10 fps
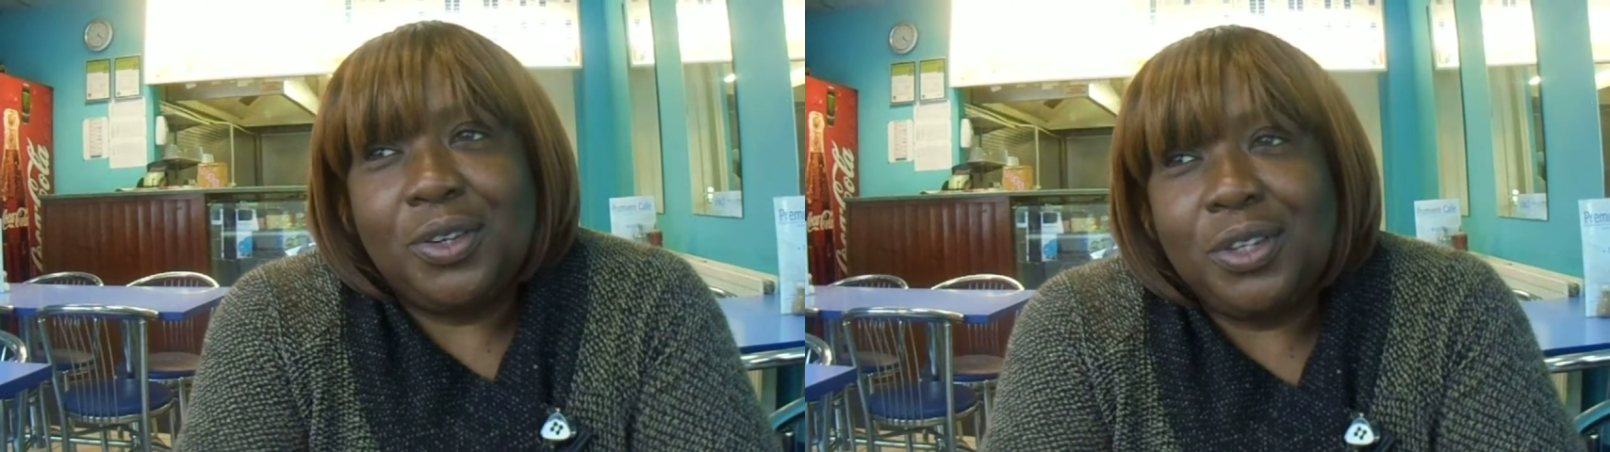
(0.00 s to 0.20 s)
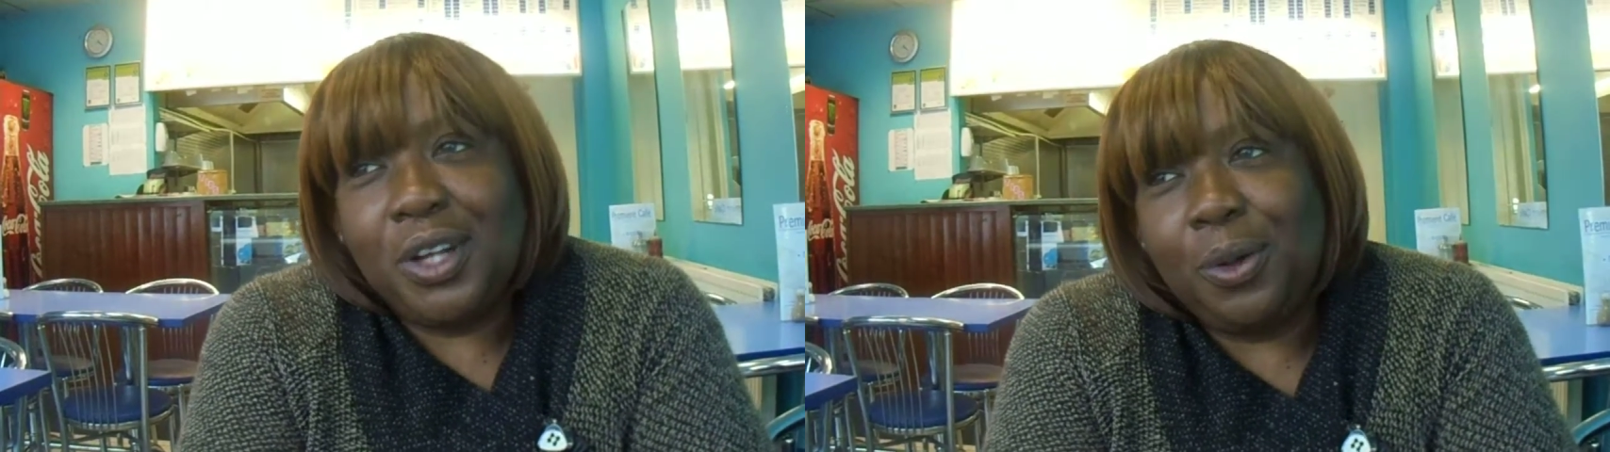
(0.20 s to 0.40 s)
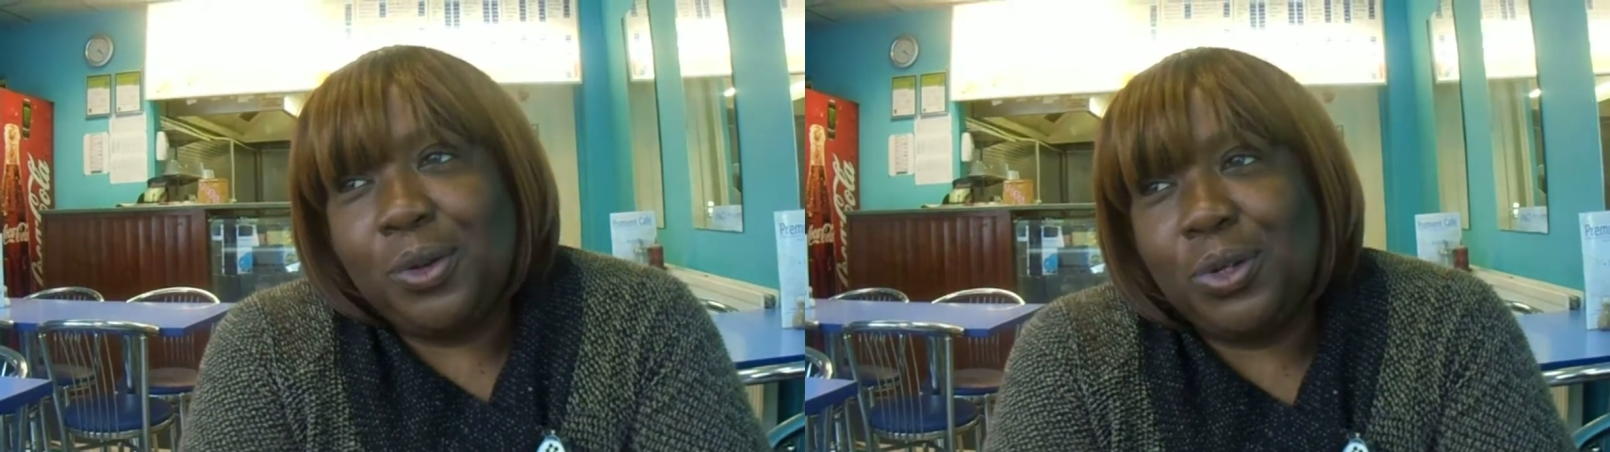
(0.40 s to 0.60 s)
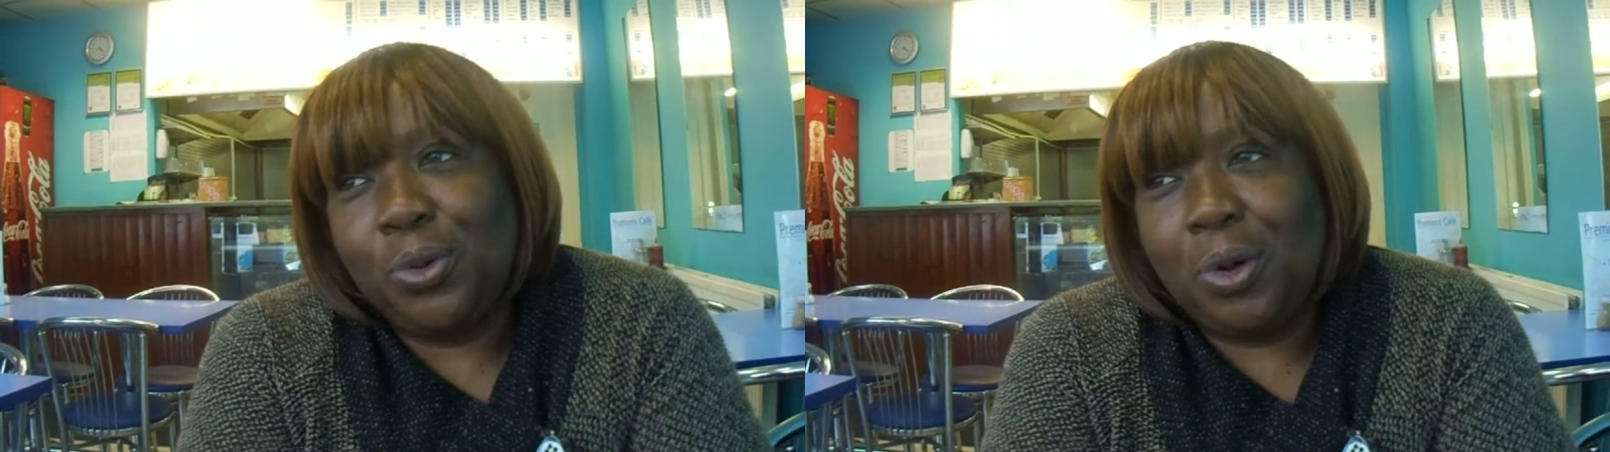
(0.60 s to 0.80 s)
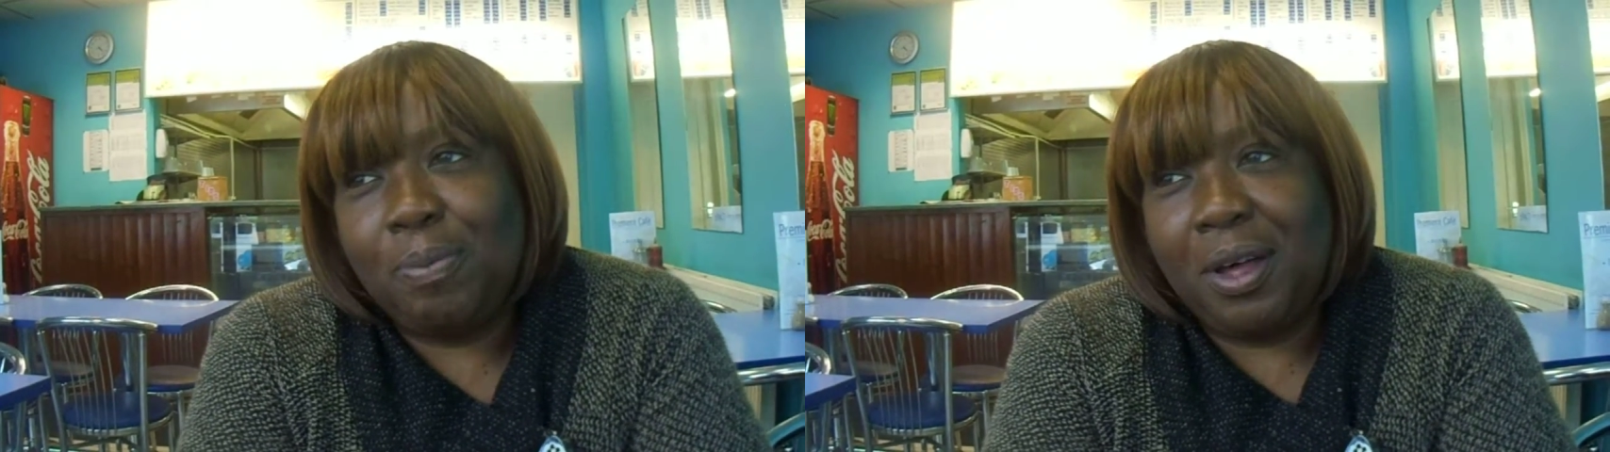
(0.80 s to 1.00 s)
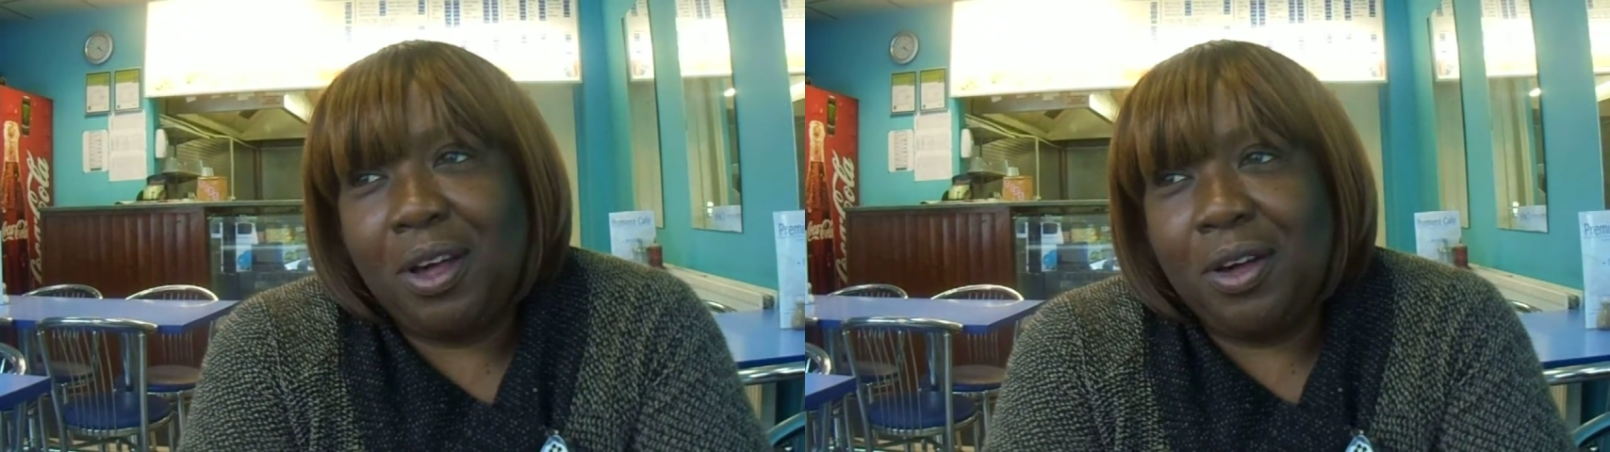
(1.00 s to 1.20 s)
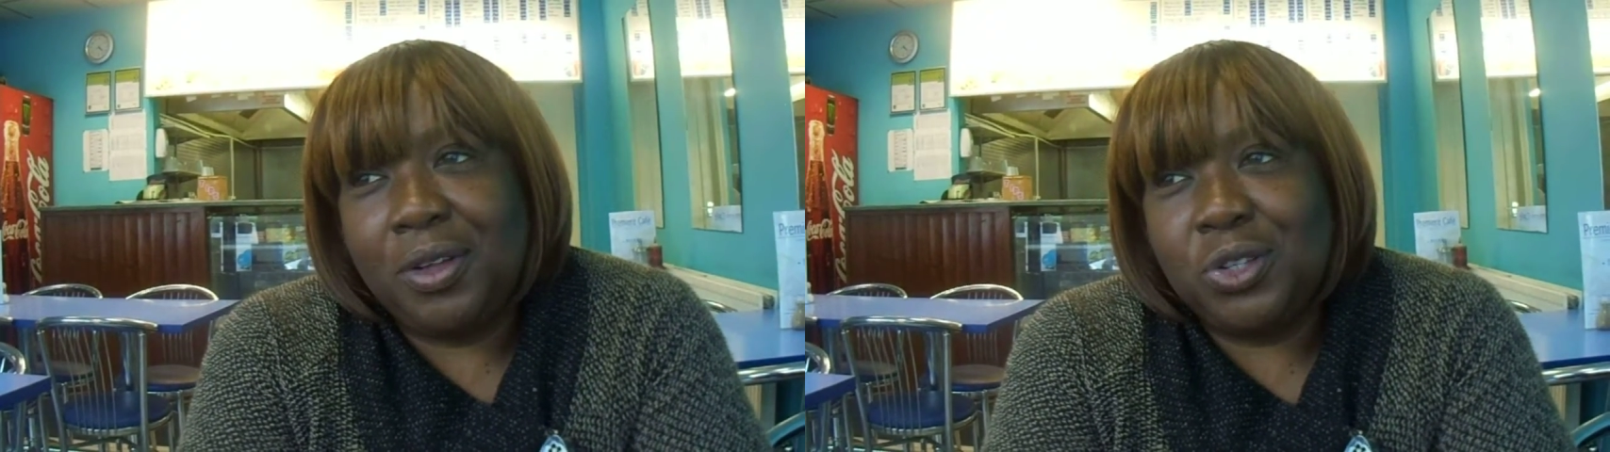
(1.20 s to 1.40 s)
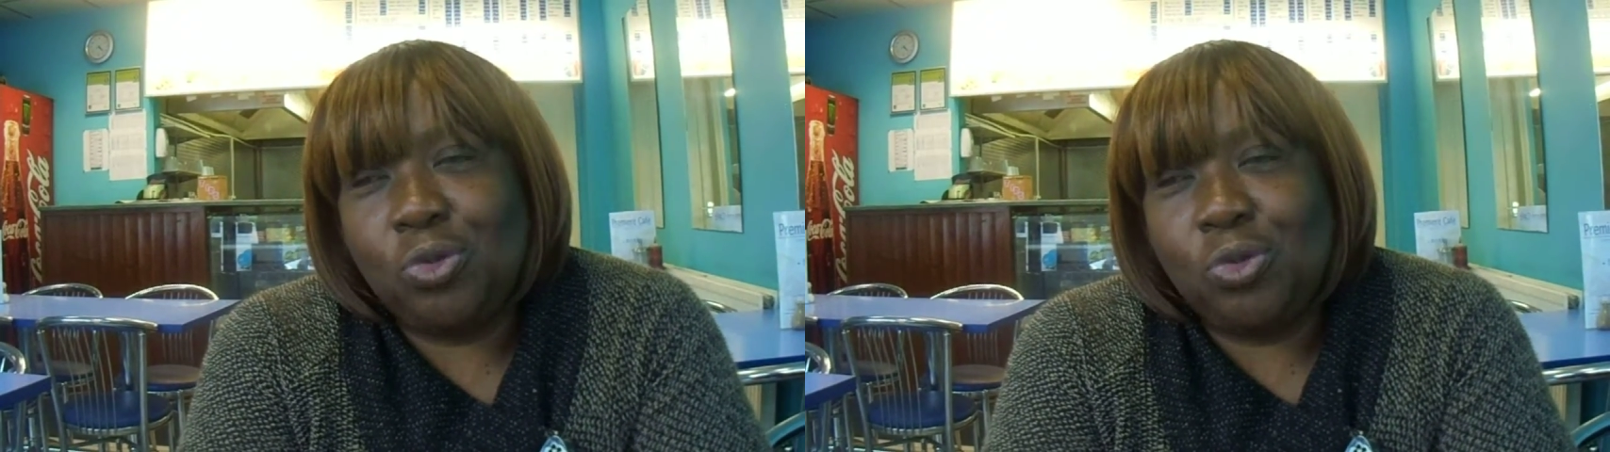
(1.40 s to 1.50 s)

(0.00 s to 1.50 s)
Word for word: you know, talk about our